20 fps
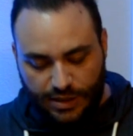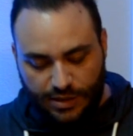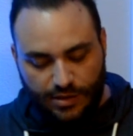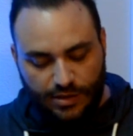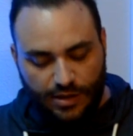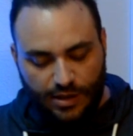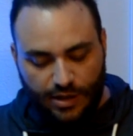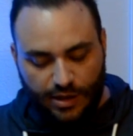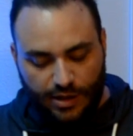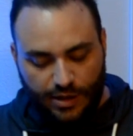
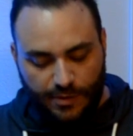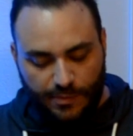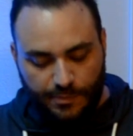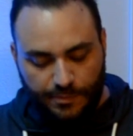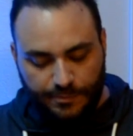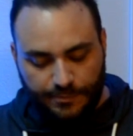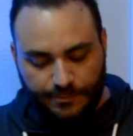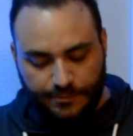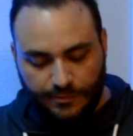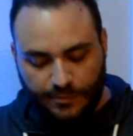
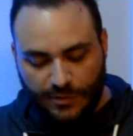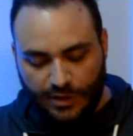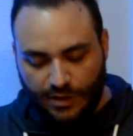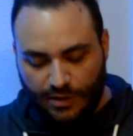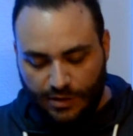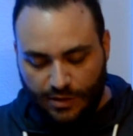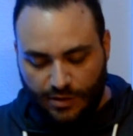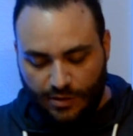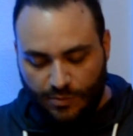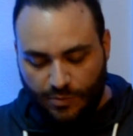
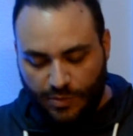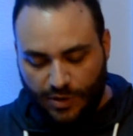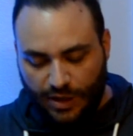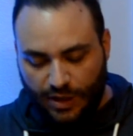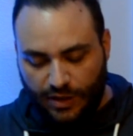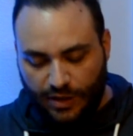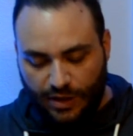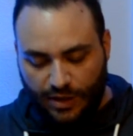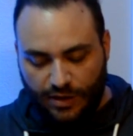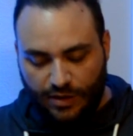But I
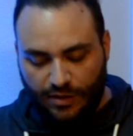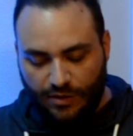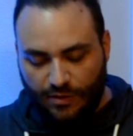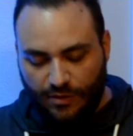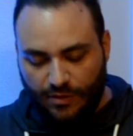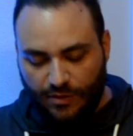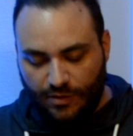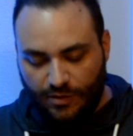think the